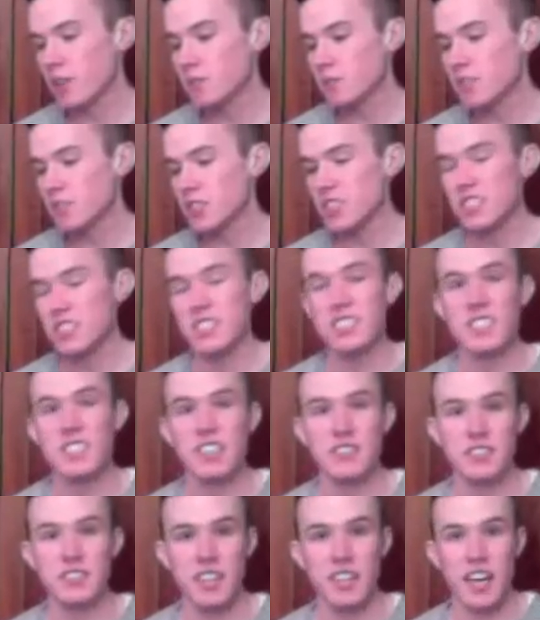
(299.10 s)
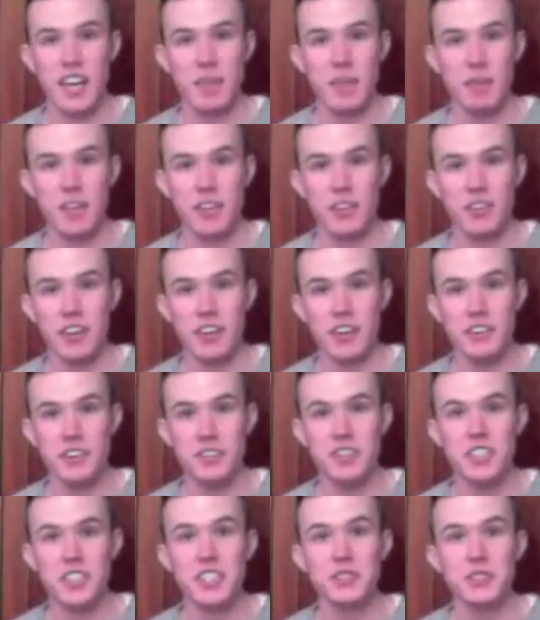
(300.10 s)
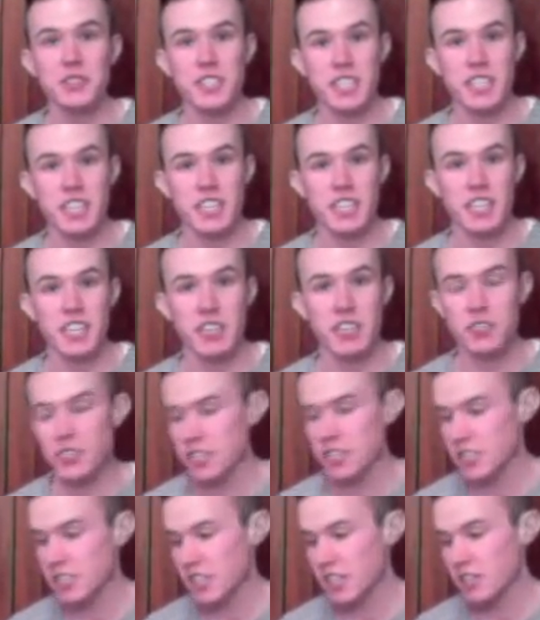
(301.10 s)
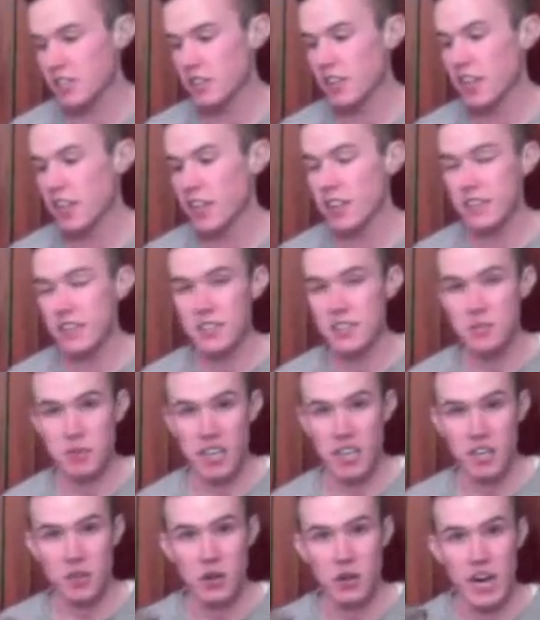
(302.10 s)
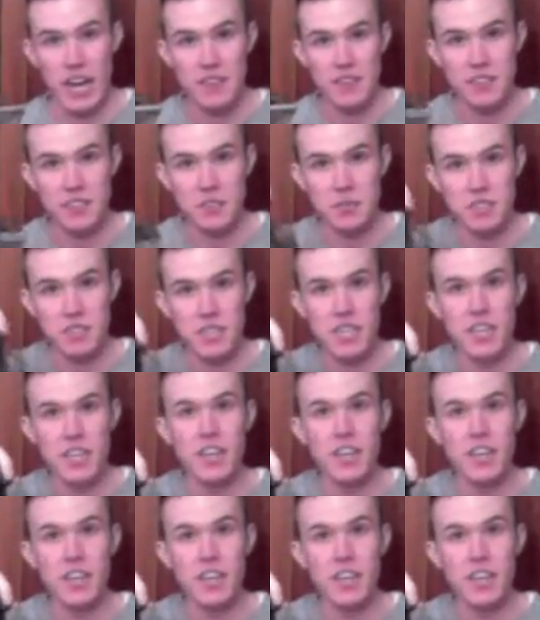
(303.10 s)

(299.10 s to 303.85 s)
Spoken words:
just to save time and your energy, using an electric sander like this by Craftsman